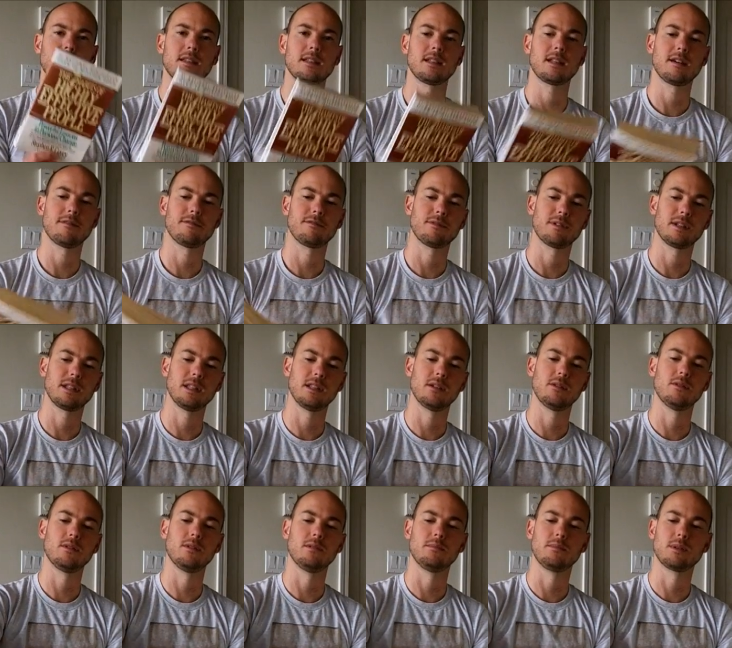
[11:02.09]
of stuff, reading the
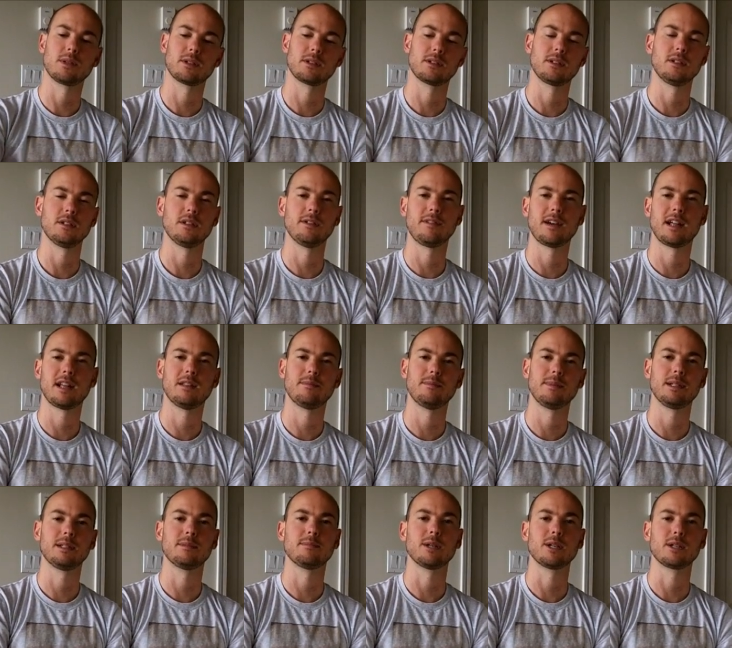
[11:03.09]
whole personal
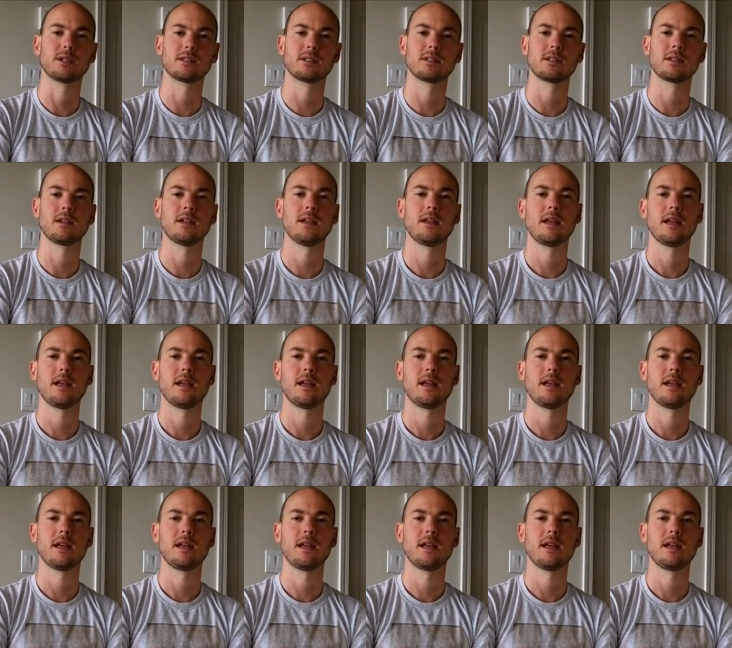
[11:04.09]
development books.